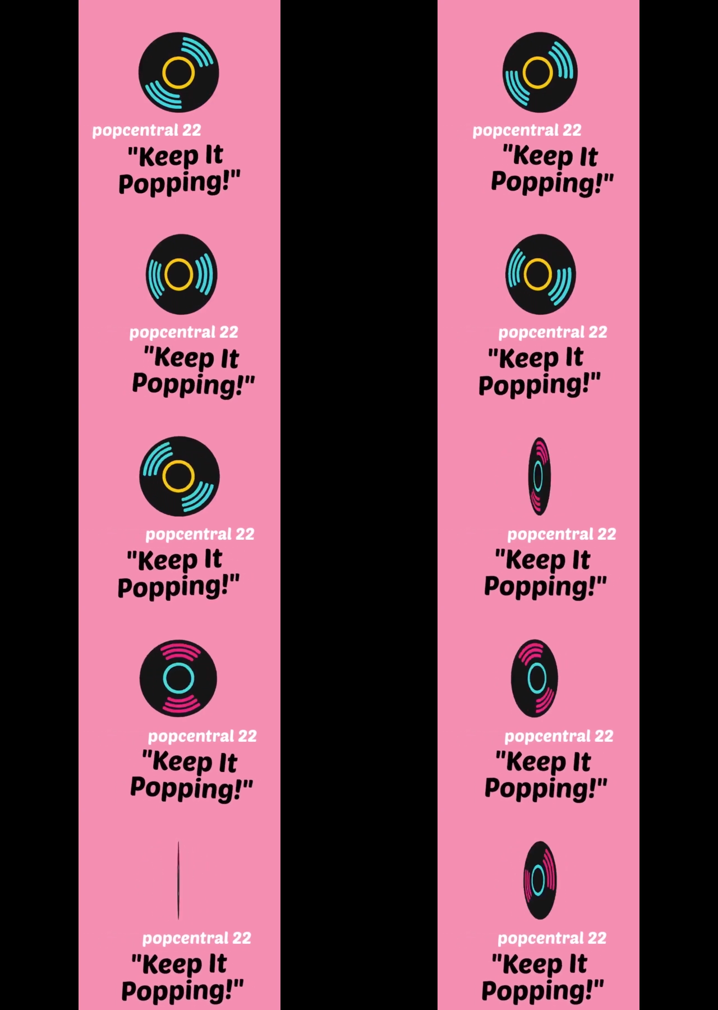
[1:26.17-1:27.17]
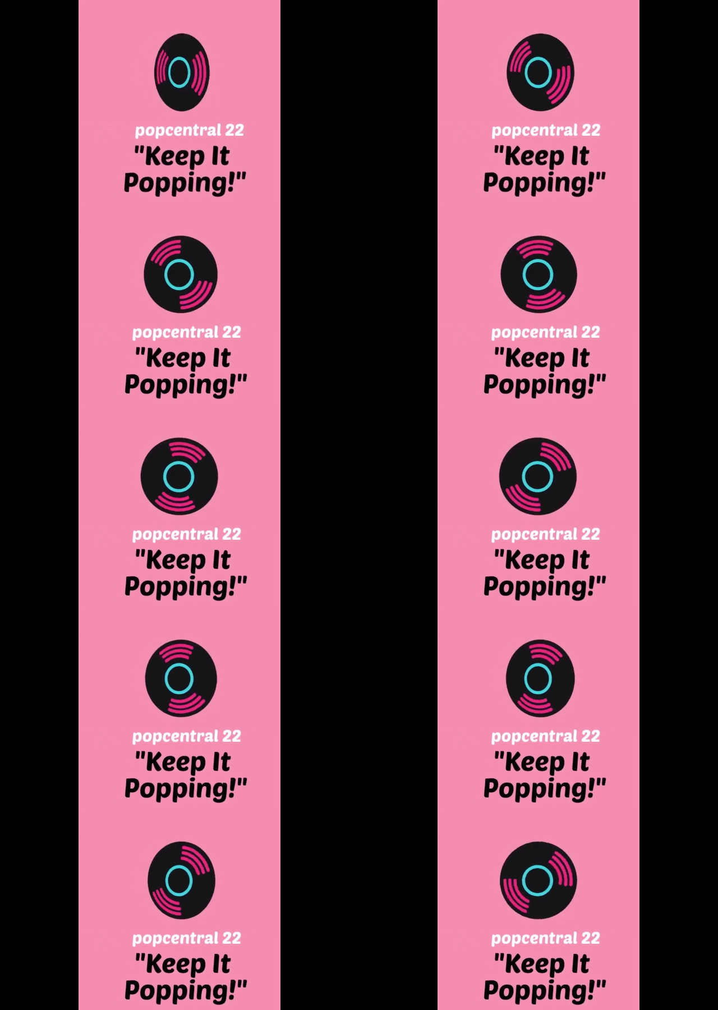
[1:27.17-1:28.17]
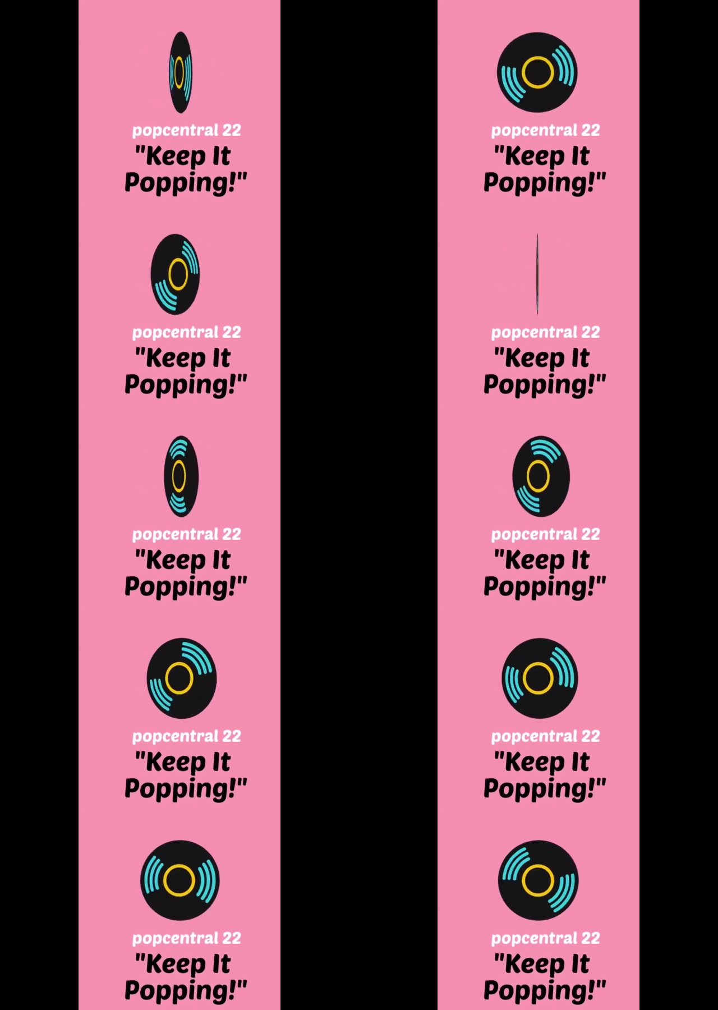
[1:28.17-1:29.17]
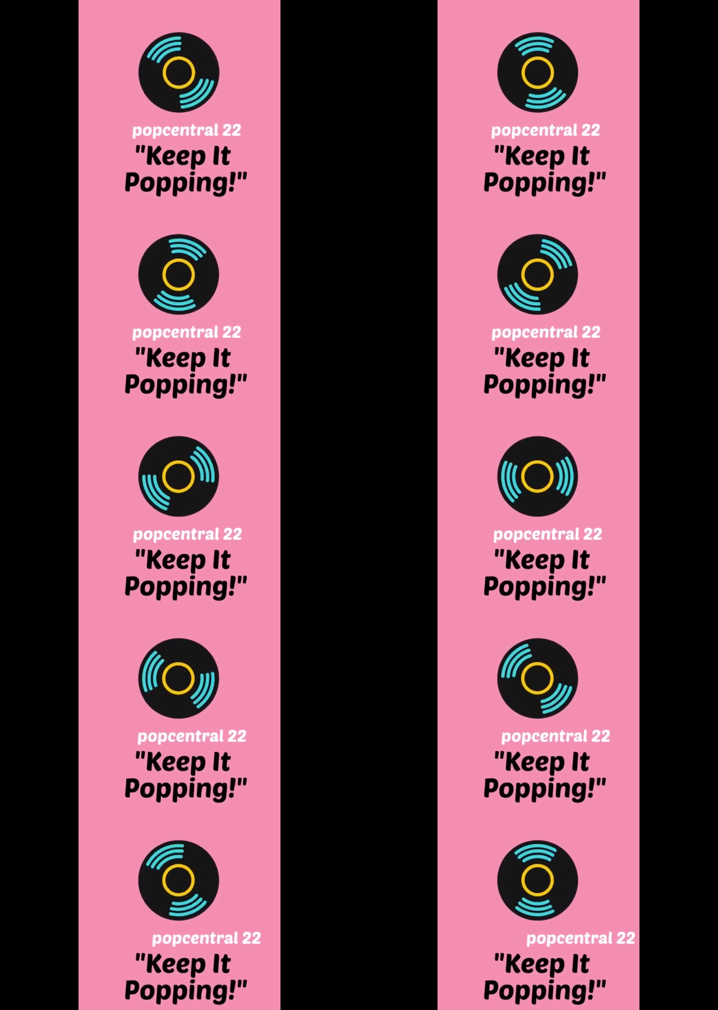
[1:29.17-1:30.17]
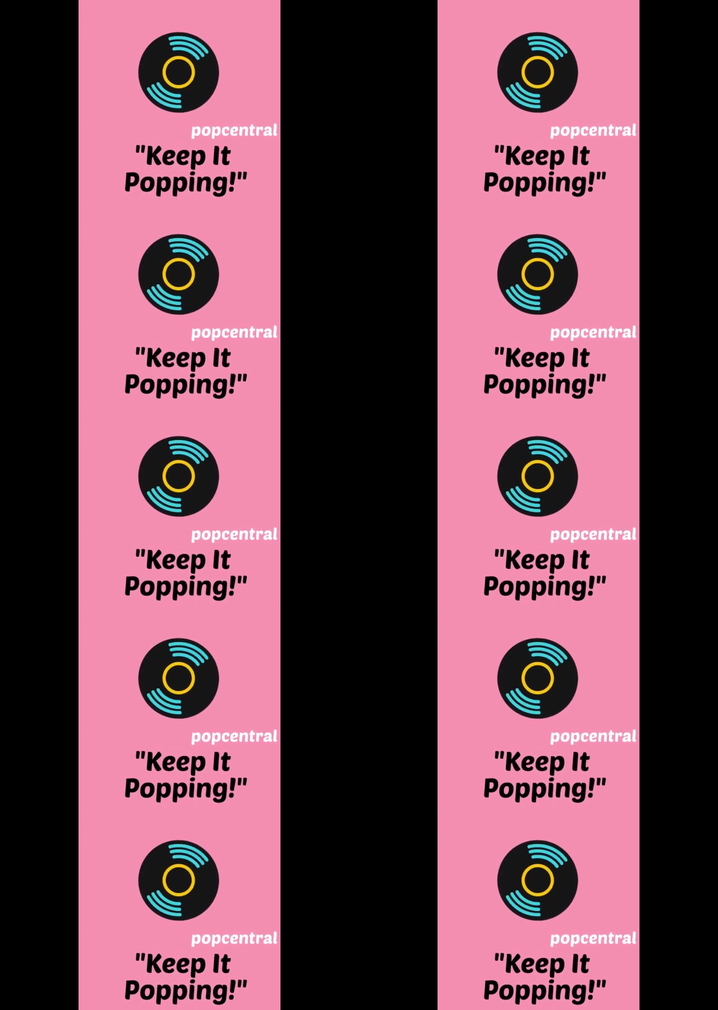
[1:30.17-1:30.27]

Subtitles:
(no speaker visible)